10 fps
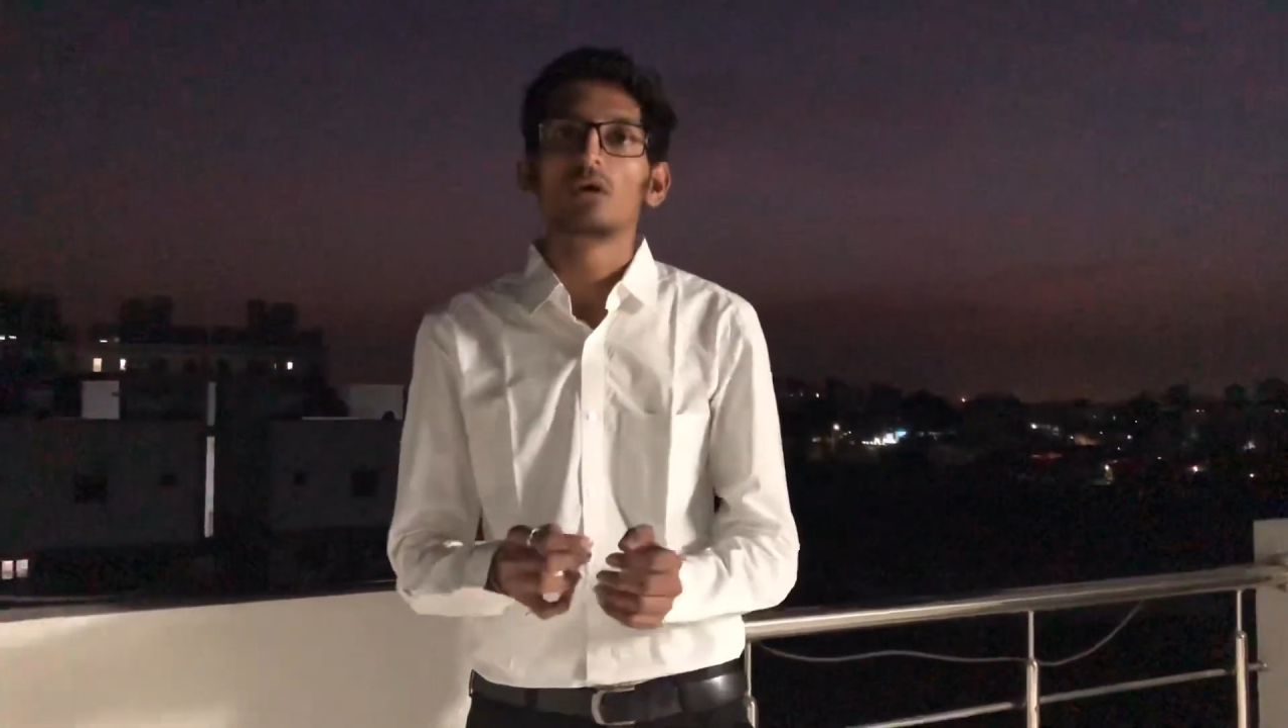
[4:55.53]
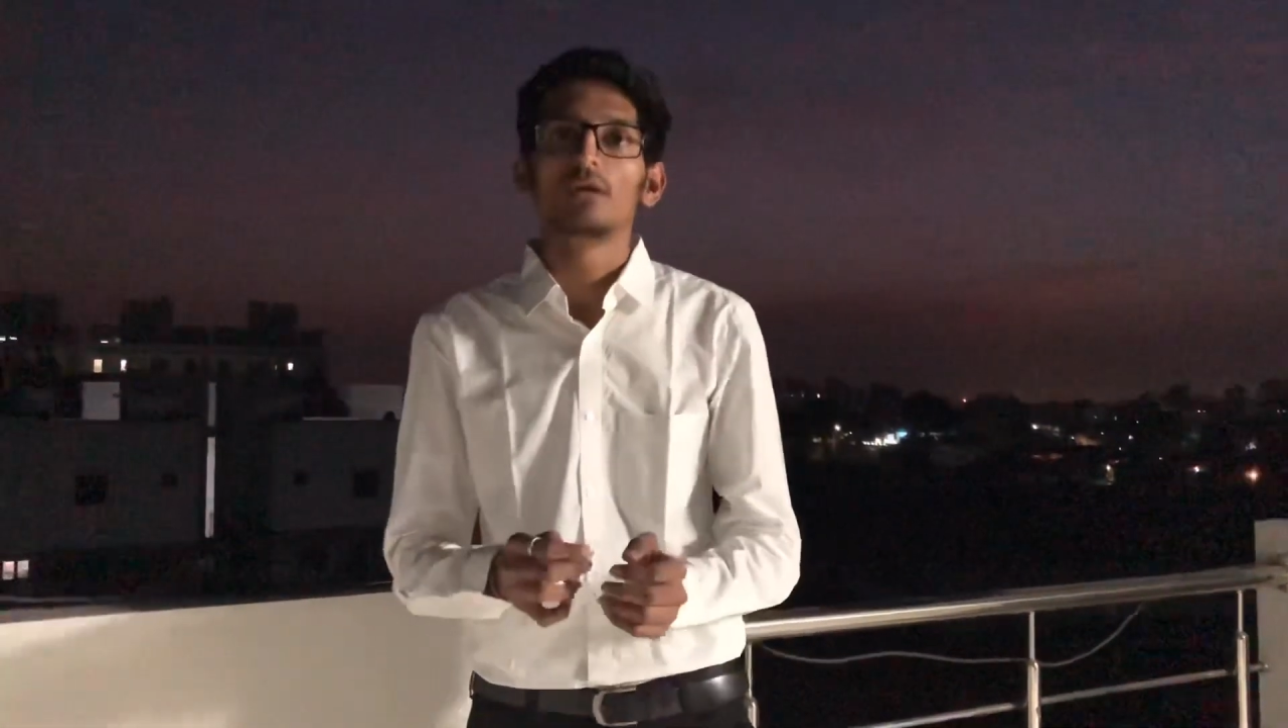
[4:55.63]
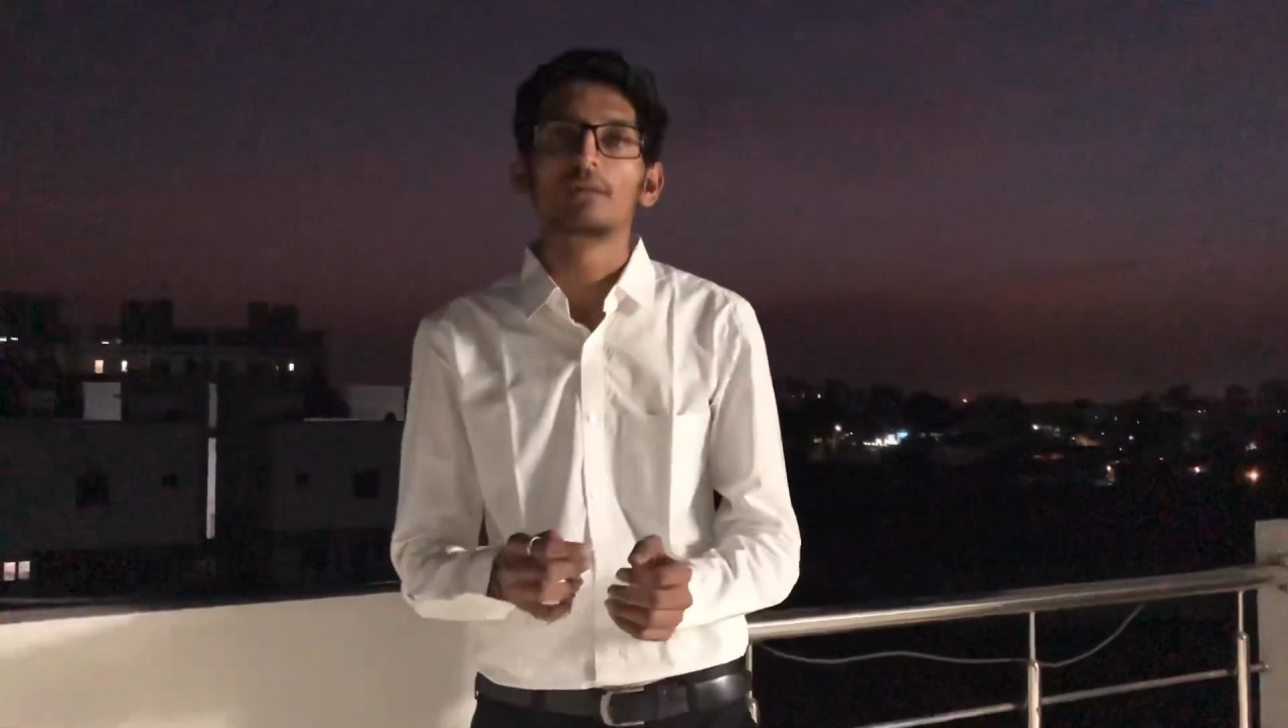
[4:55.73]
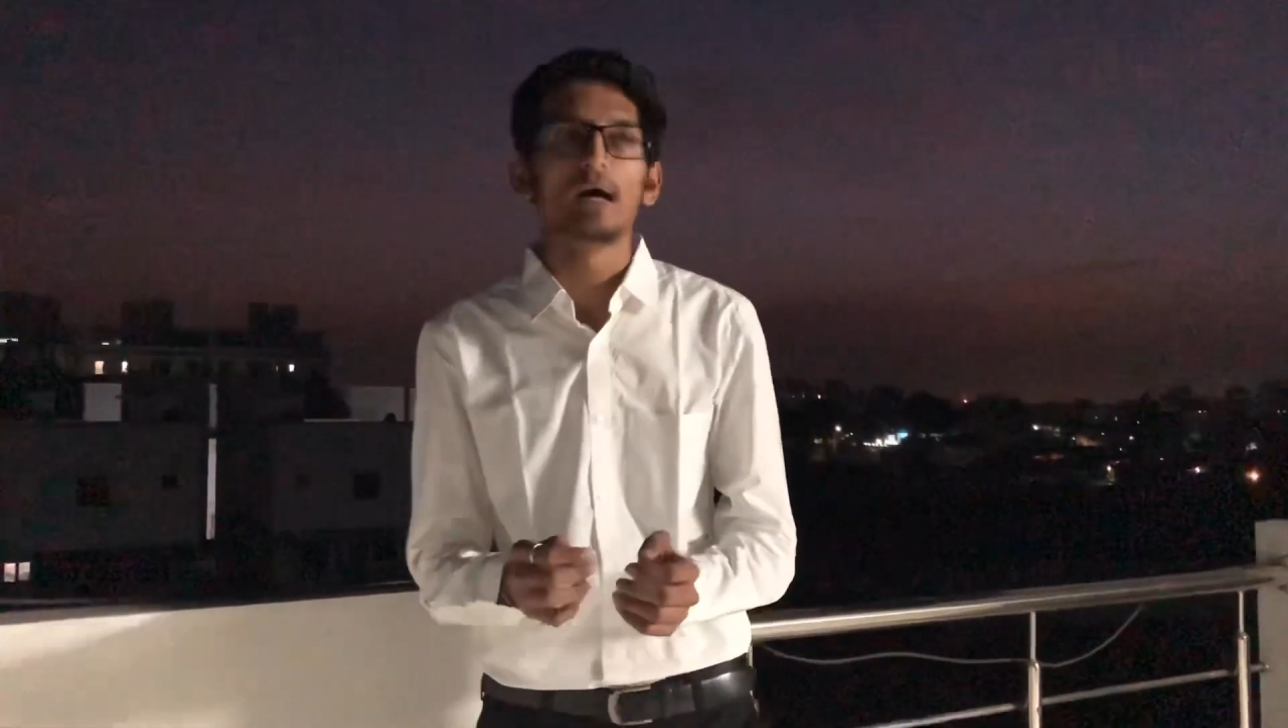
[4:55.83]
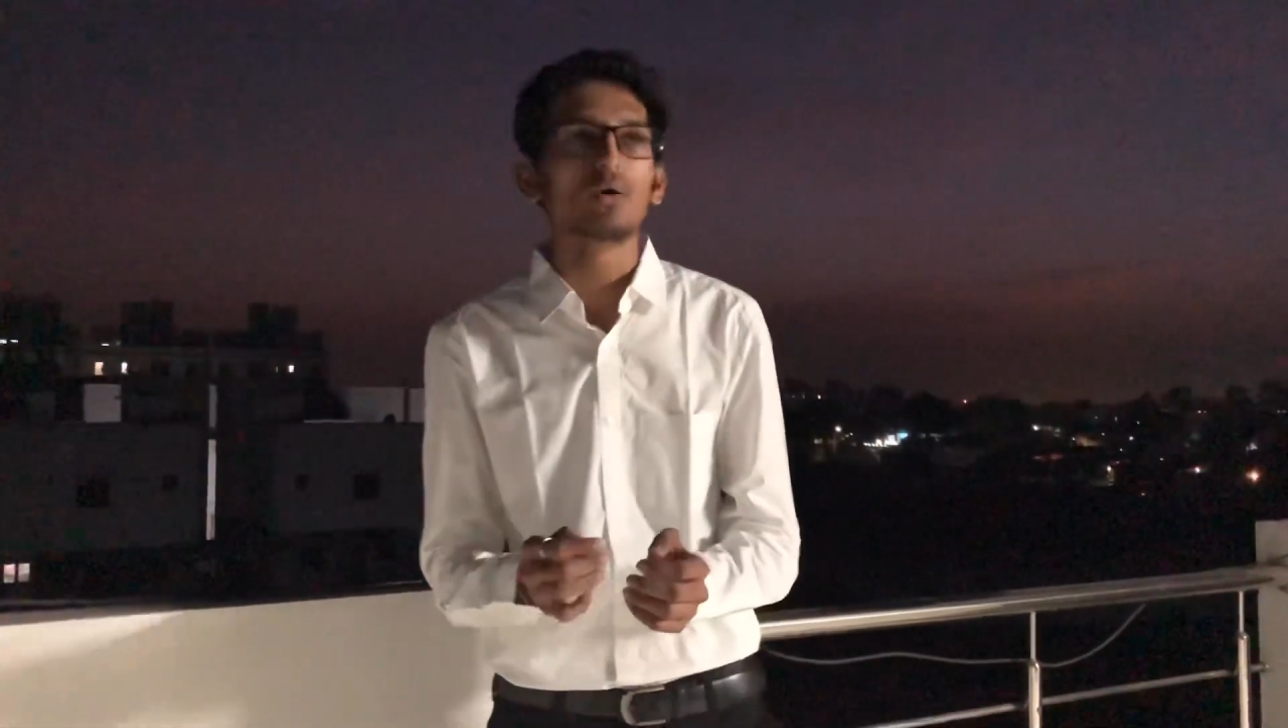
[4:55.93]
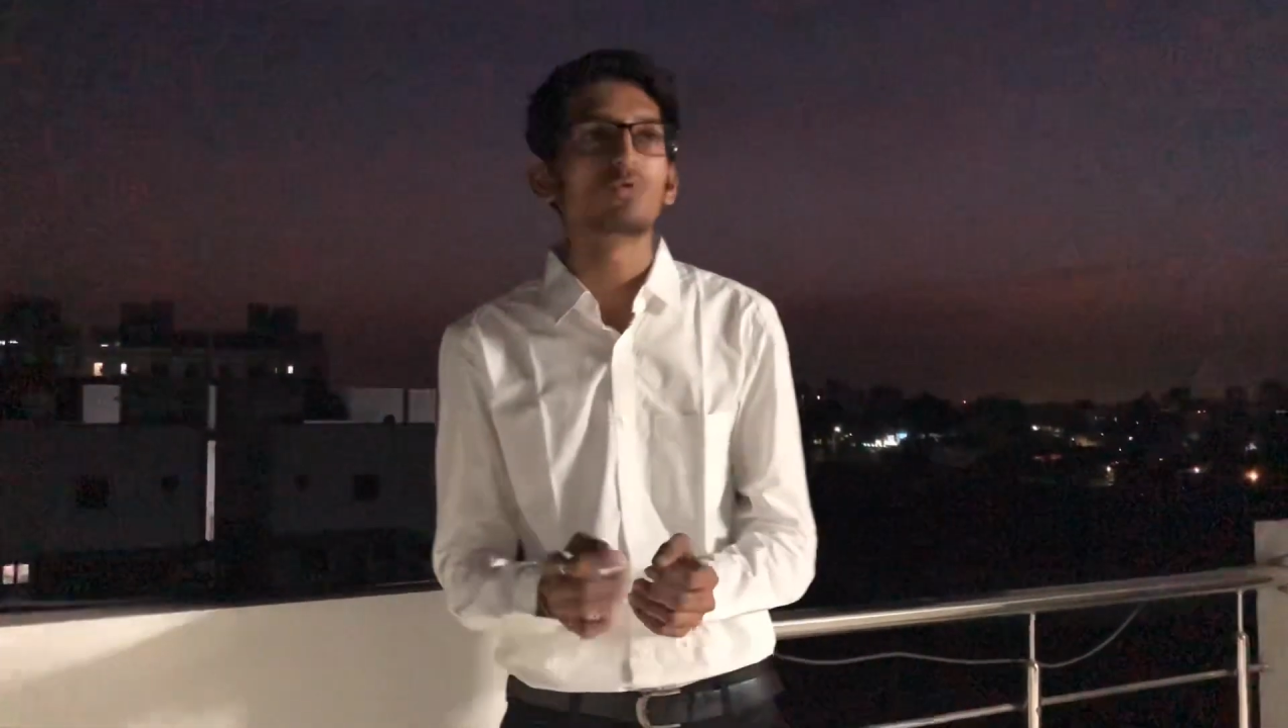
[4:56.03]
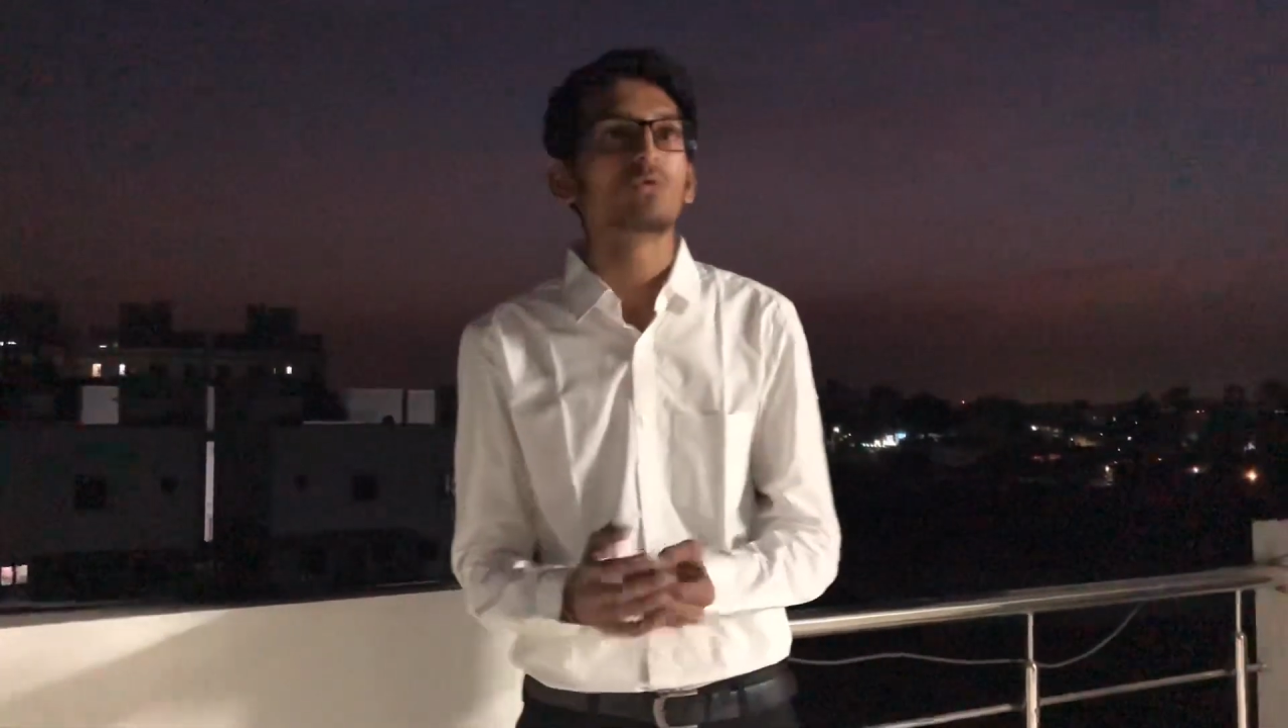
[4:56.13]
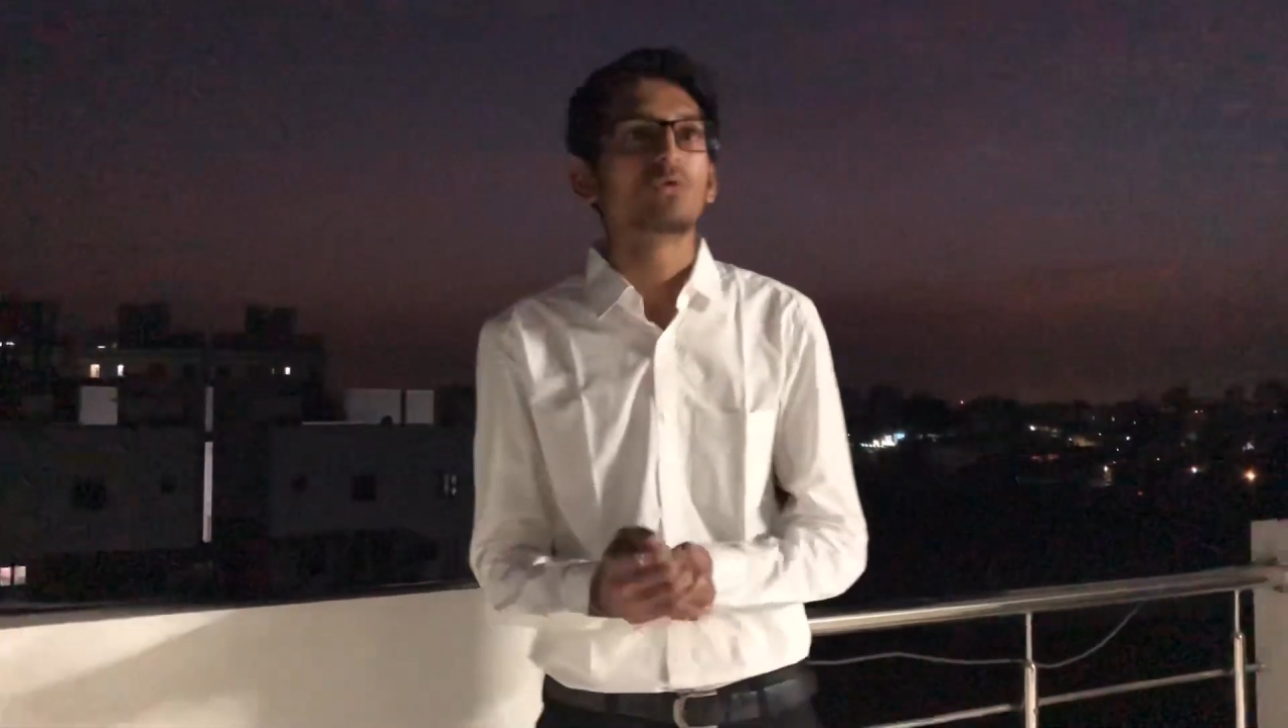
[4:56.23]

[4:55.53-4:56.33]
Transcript: now,